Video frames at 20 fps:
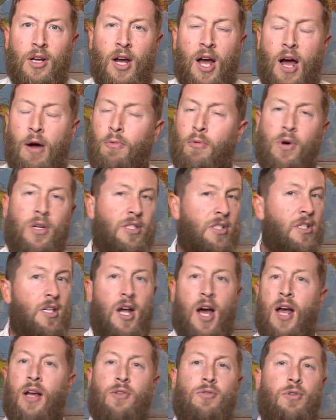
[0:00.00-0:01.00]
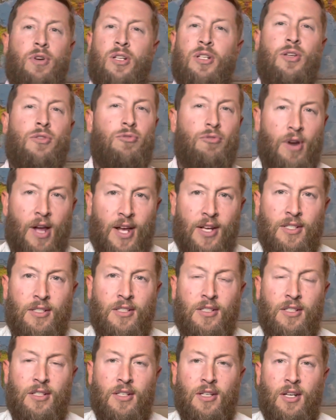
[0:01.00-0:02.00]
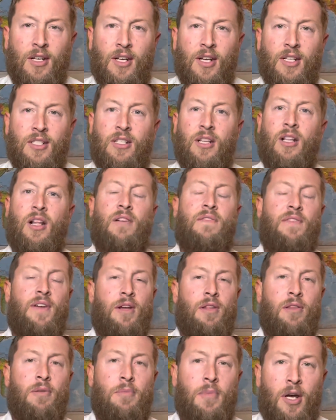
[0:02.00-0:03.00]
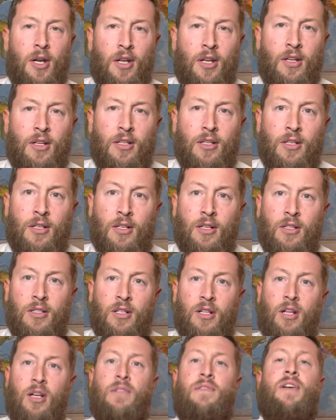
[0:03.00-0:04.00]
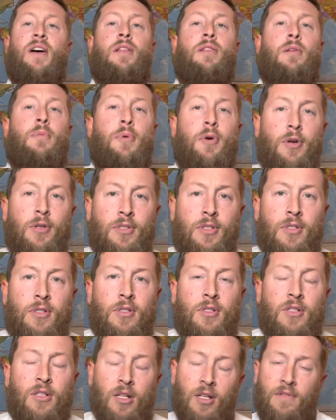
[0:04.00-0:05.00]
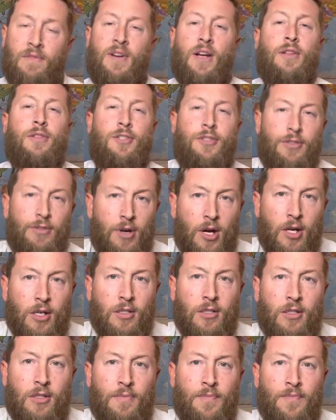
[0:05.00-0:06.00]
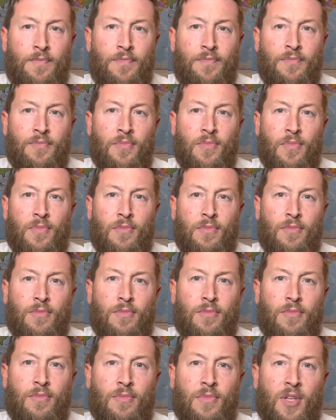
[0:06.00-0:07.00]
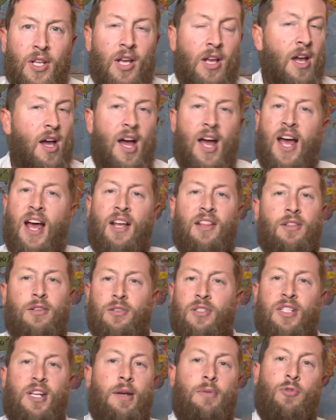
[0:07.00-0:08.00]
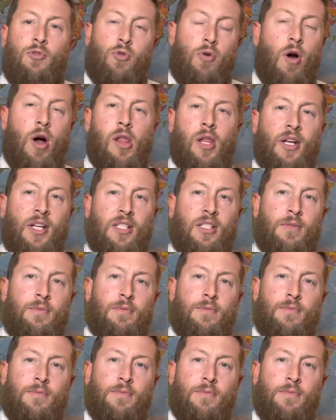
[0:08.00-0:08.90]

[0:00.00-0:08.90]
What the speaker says: I was not going to rest until I found the money, till I found the person, till I found the drugs. I had those same qualities.